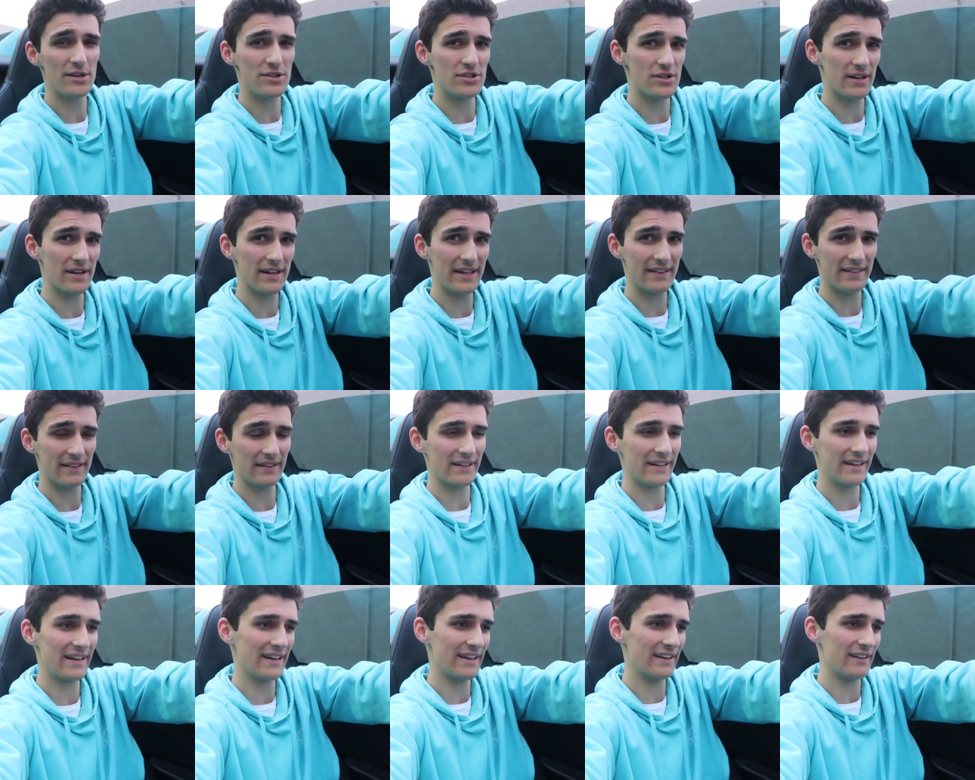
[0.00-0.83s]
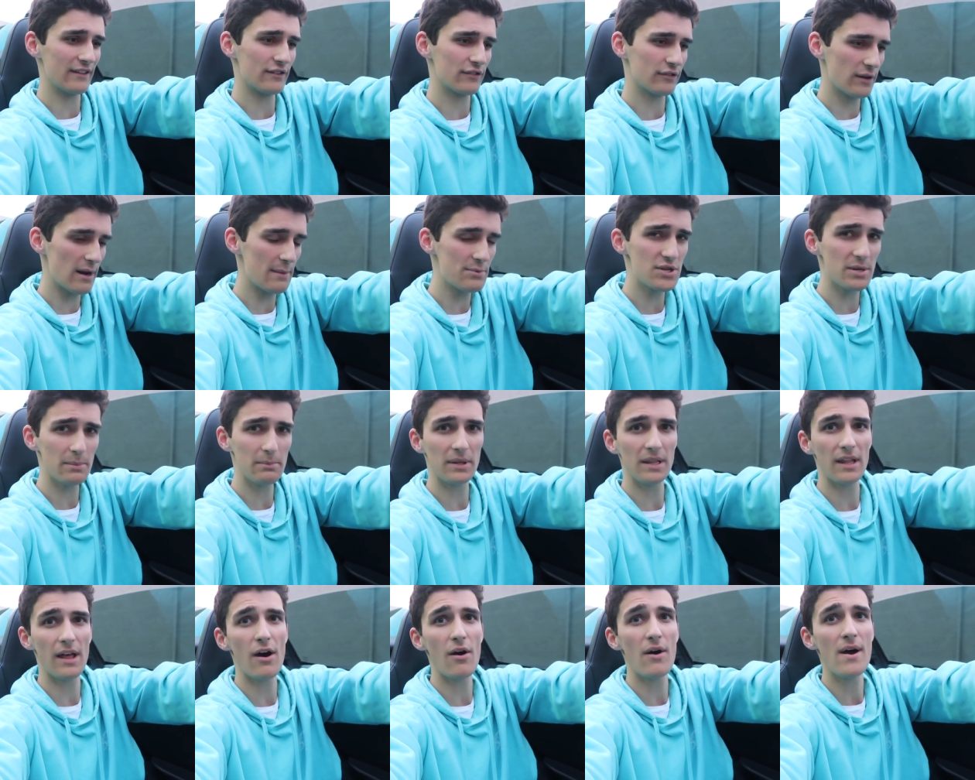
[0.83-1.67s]
be sure to hit the link in the description
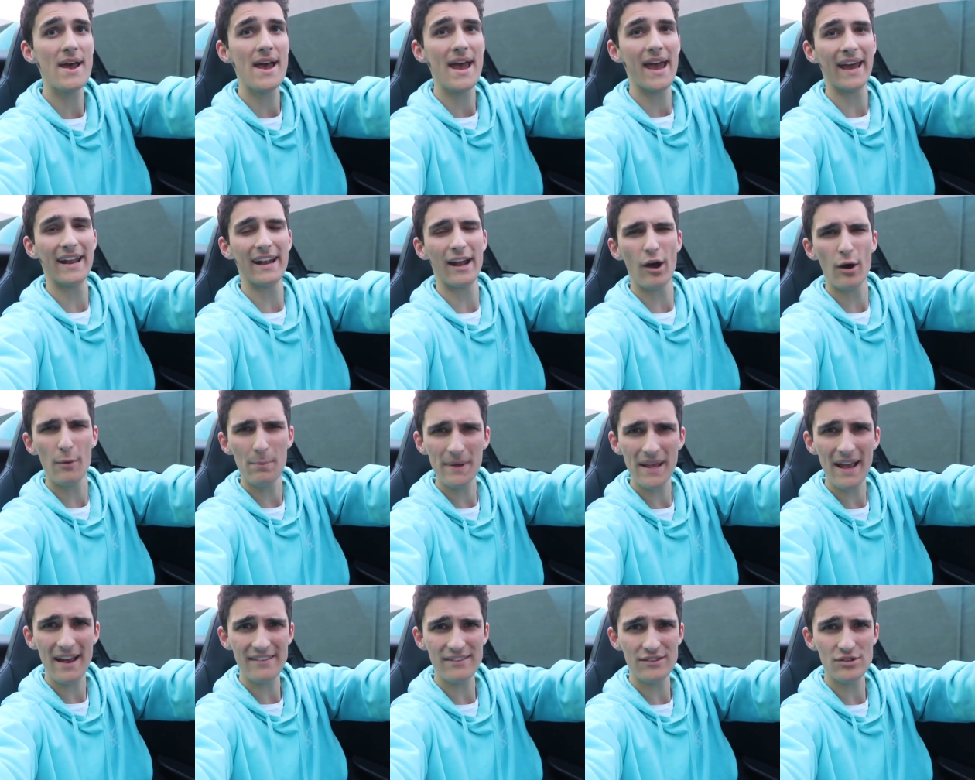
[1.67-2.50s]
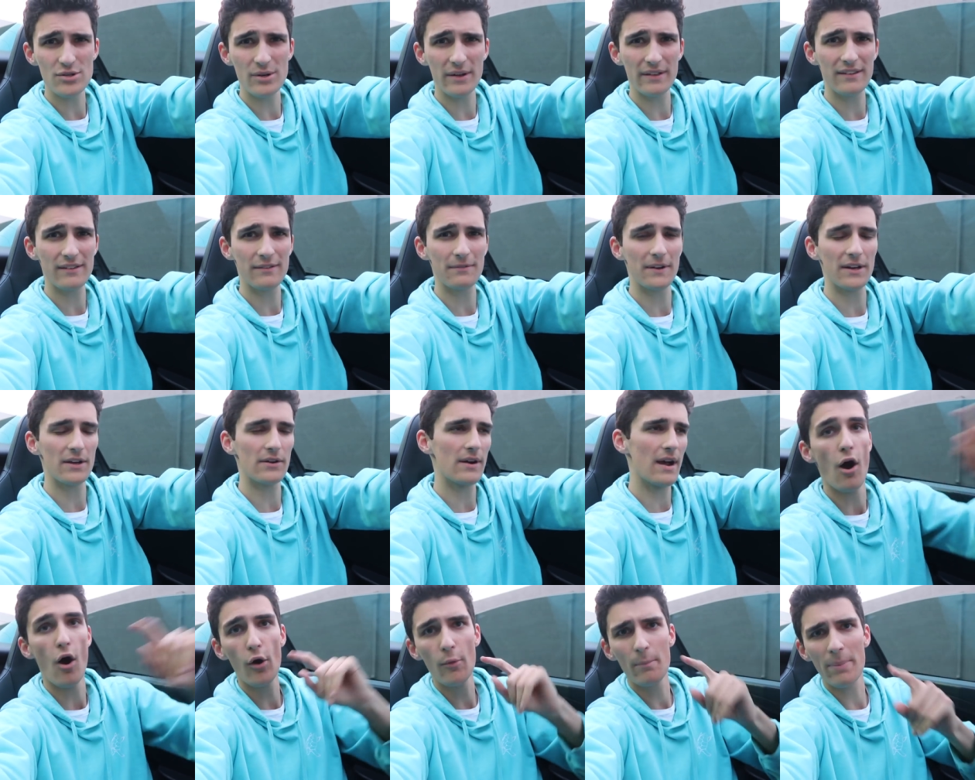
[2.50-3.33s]
below. And I hope you guys enjoyed this
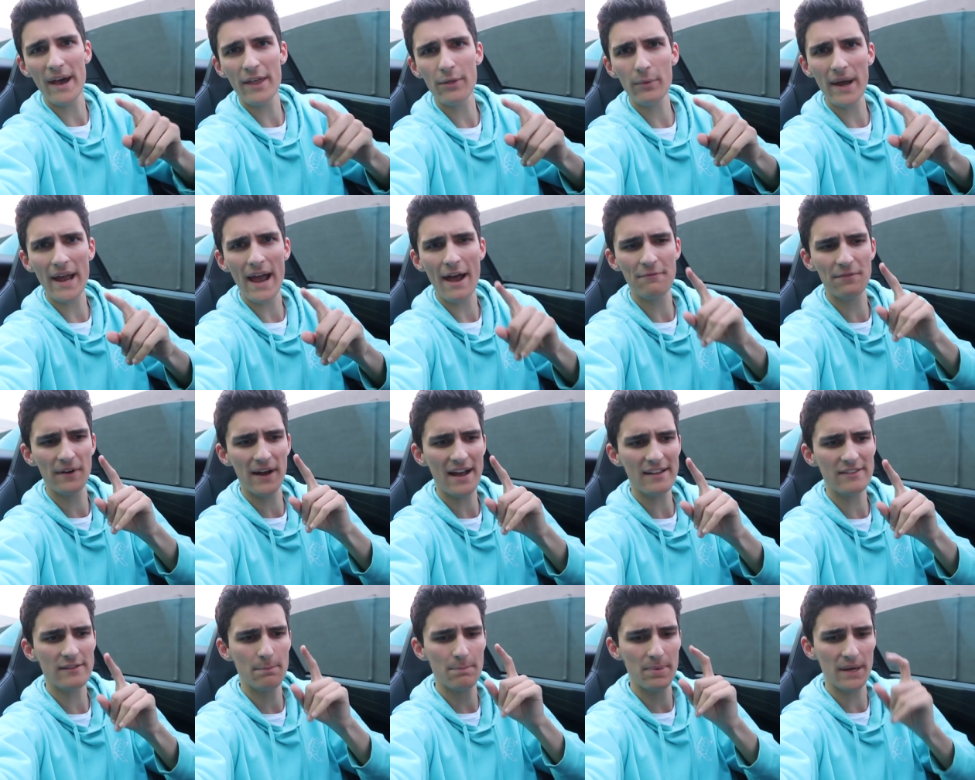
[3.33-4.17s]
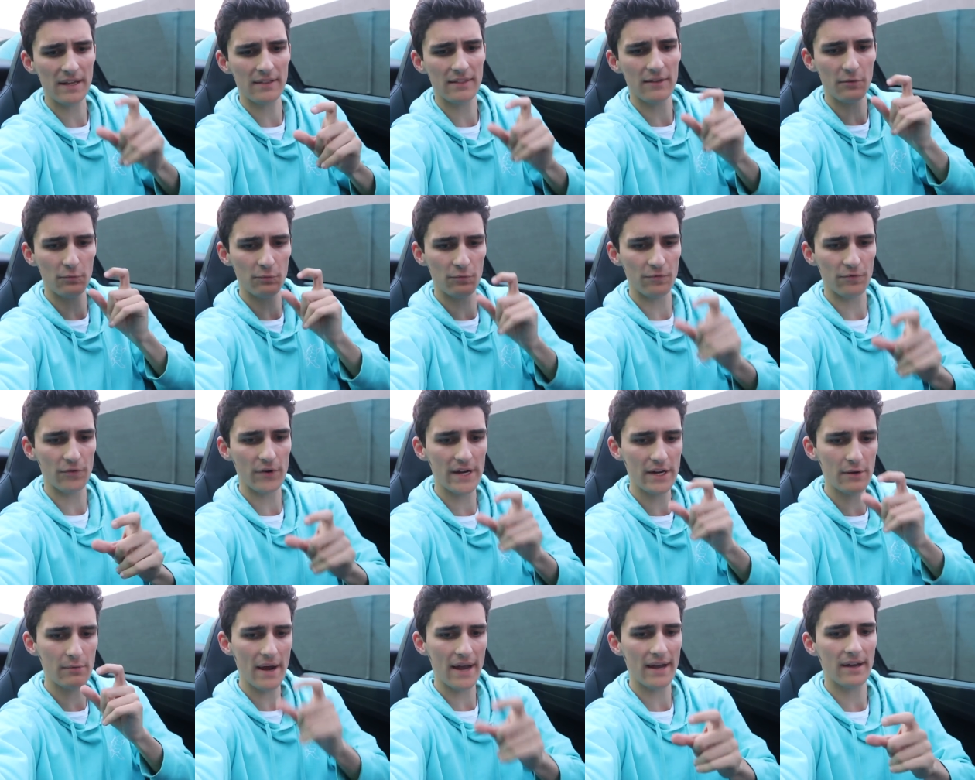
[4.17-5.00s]
video. Oh, and by the way, I forgot to pick the
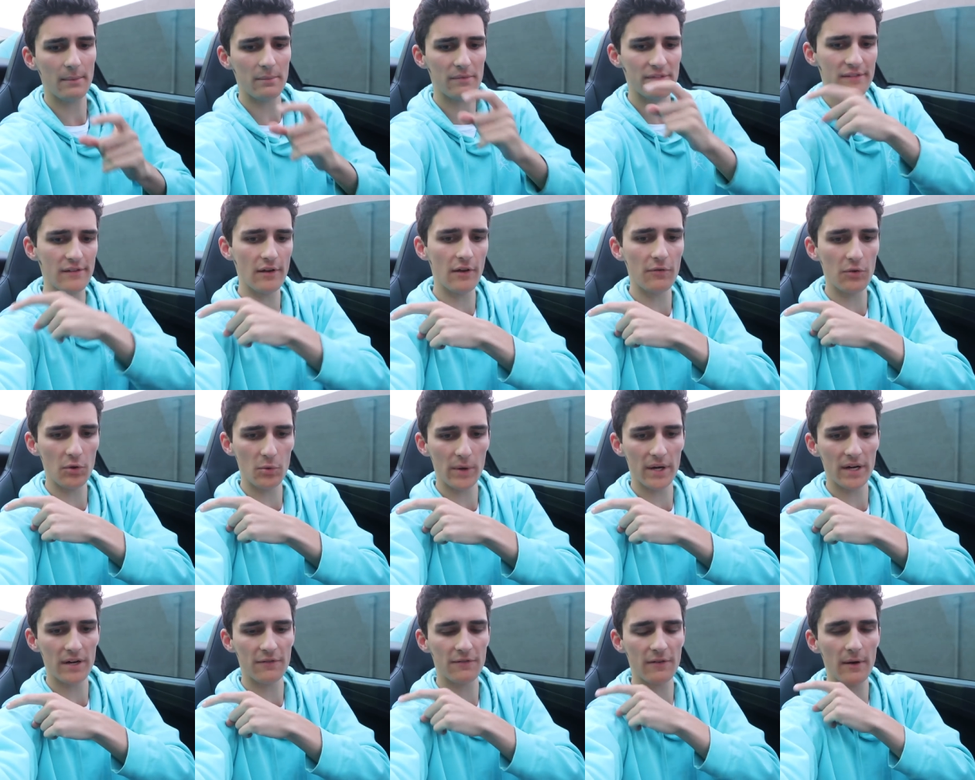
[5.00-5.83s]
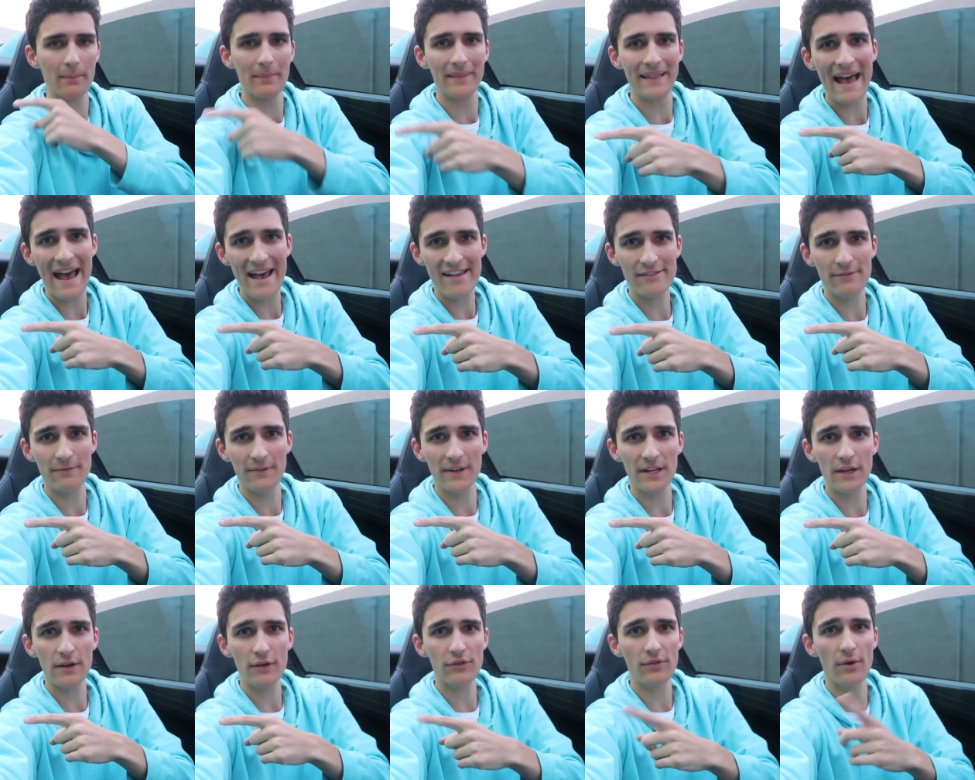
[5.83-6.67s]
free random silver winner from last
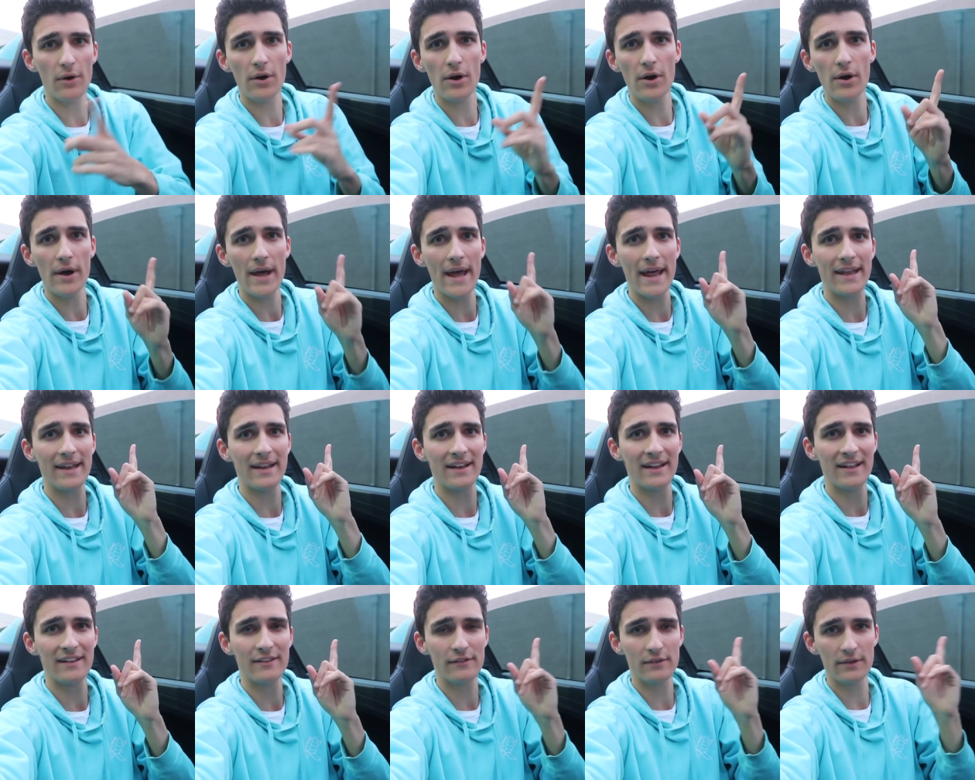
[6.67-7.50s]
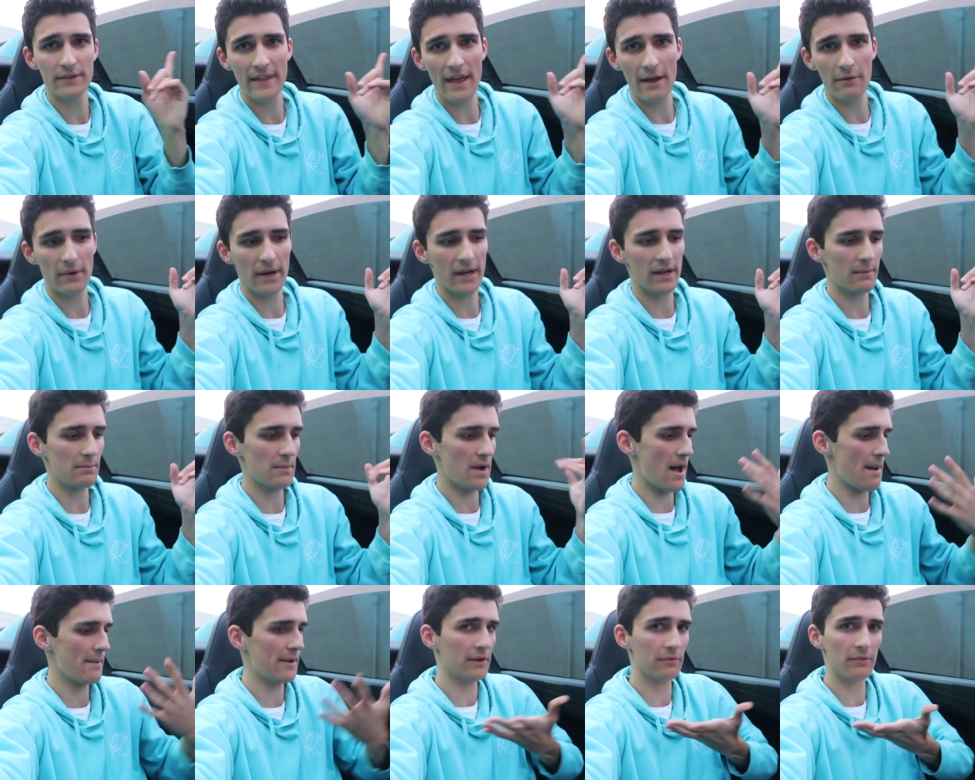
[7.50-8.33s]
video. So I'll go ahead and insert that random
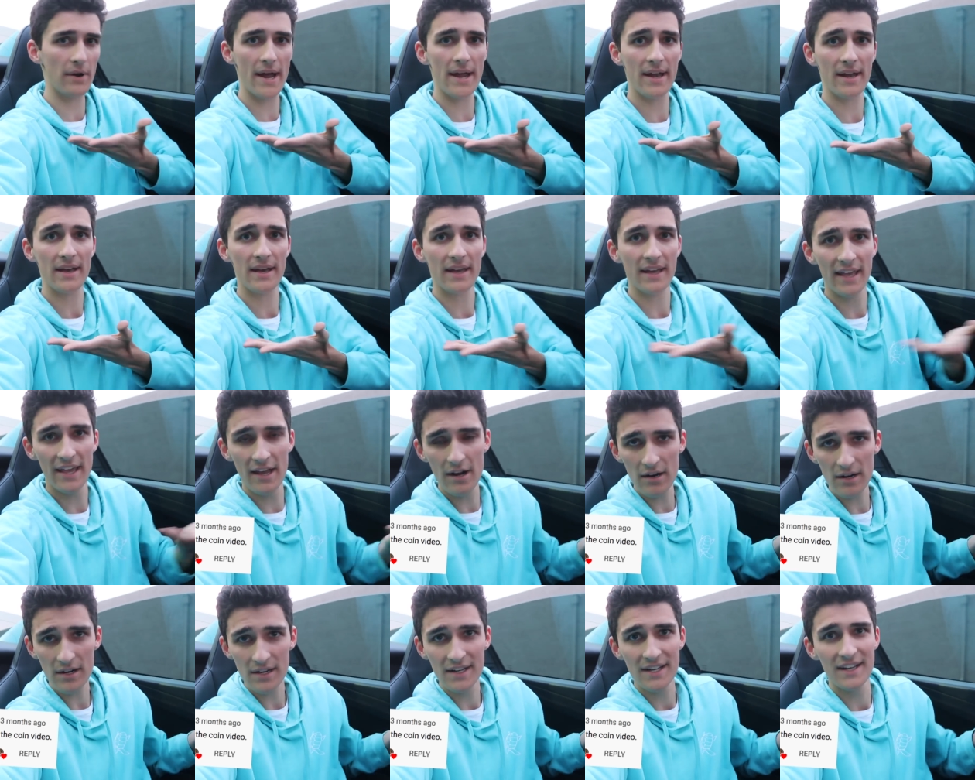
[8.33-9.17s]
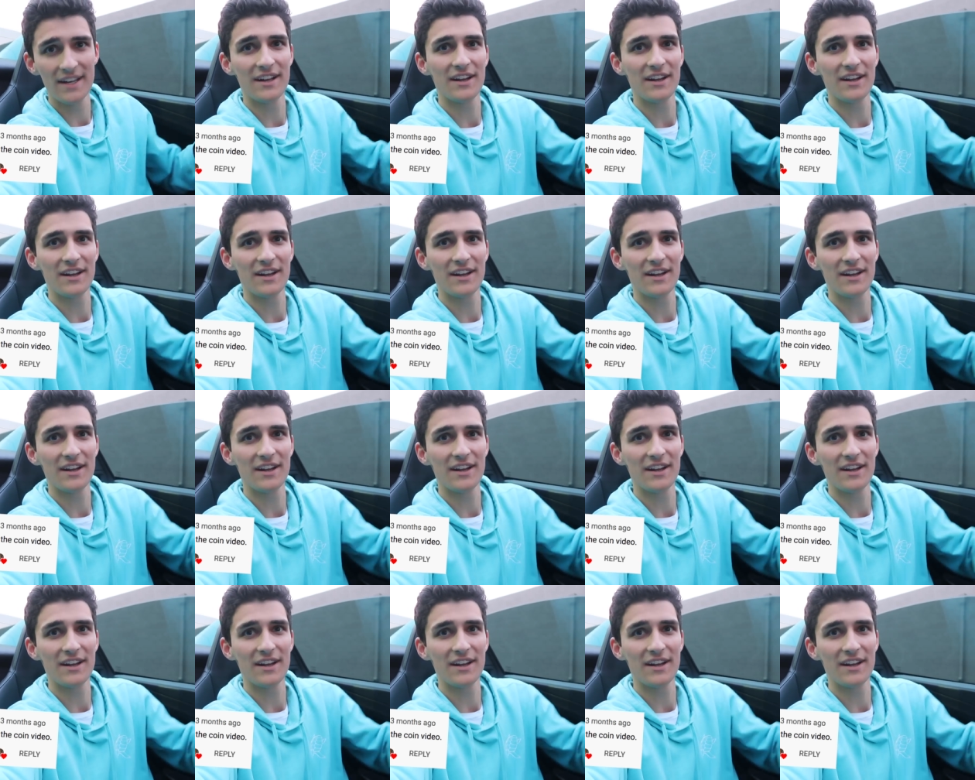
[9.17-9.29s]
comment right here.